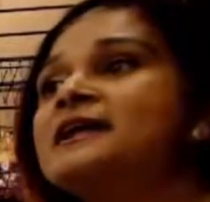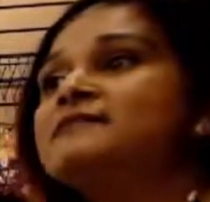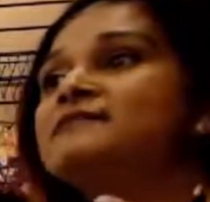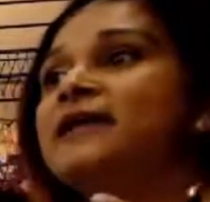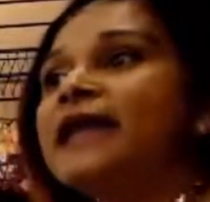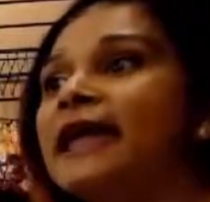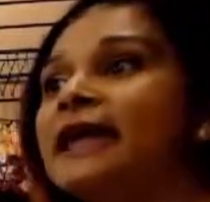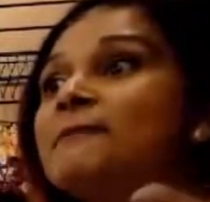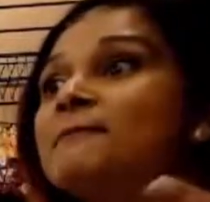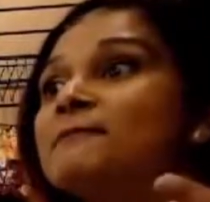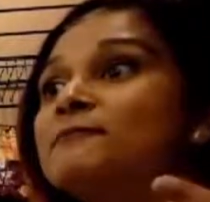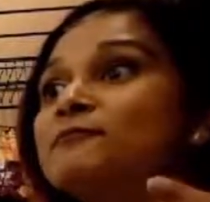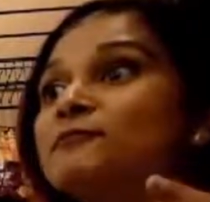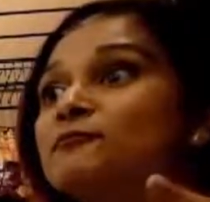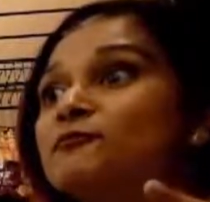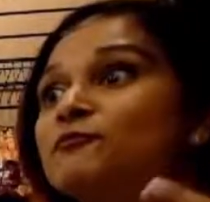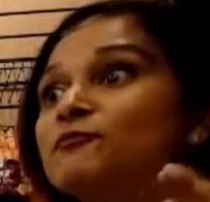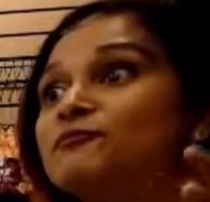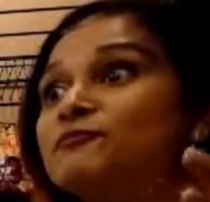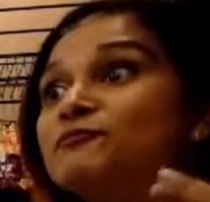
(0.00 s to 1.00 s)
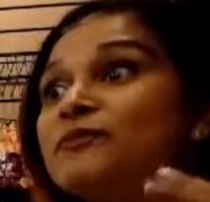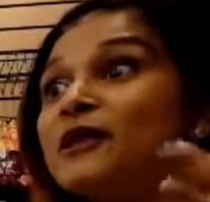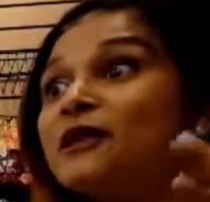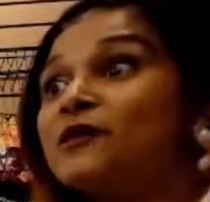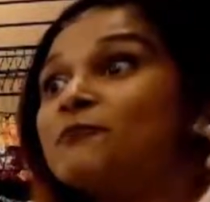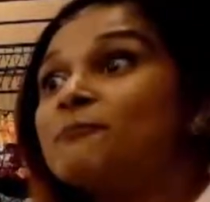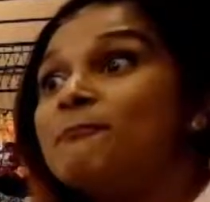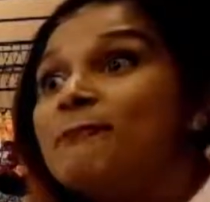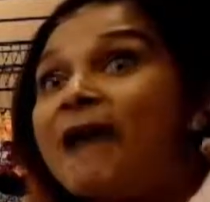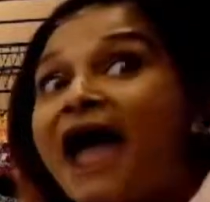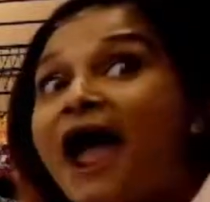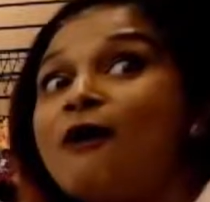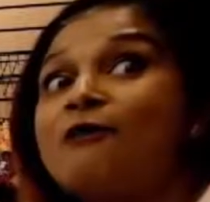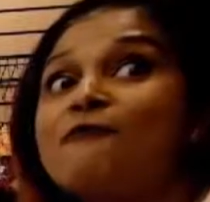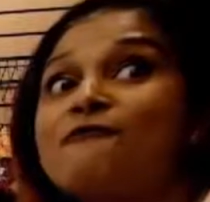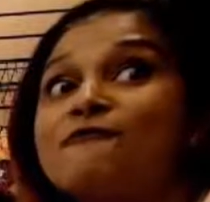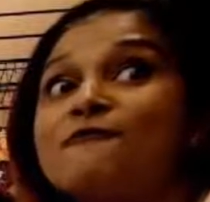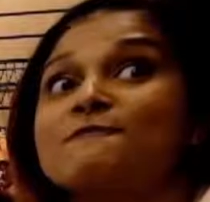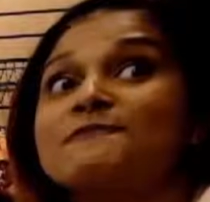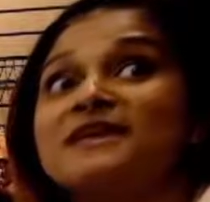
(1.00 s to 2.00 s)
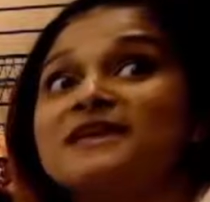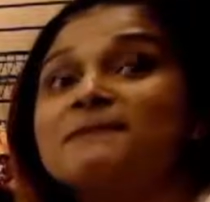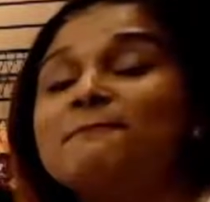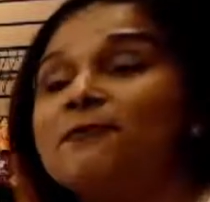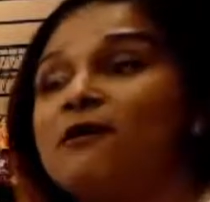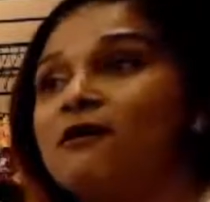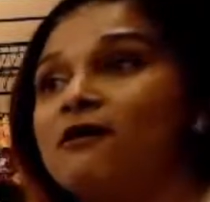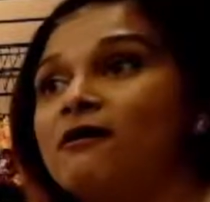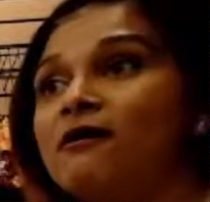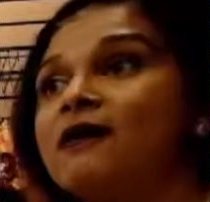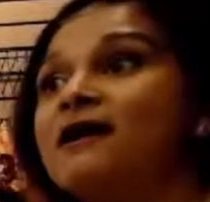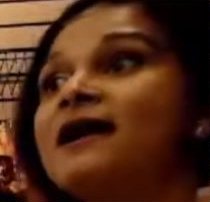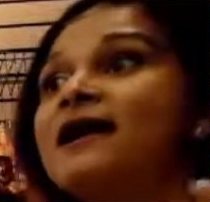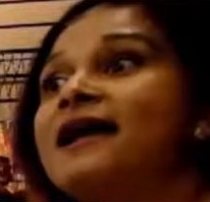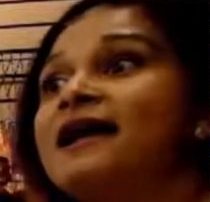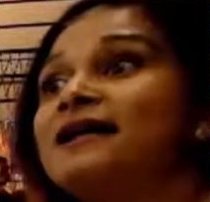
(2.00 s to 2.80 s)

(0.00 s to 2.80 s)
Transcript: They're powerful people.